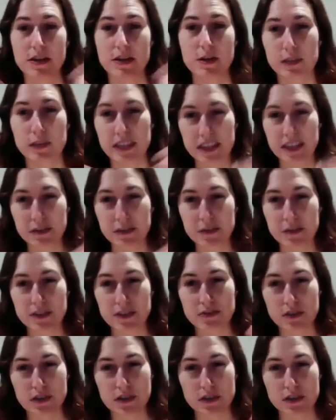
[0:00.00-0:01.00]
We can't really
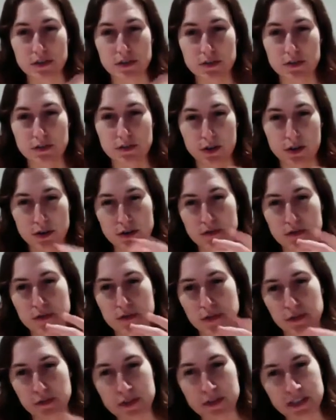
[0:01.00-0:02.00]
draw a
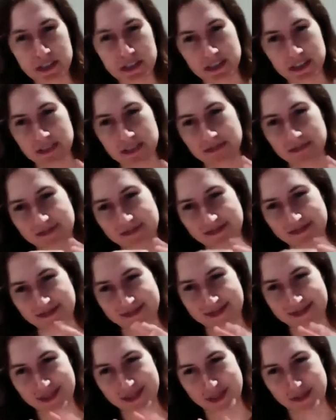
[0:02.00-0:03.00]
curved 3D
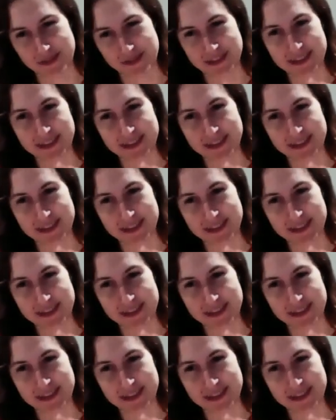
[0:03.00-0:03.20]
surface.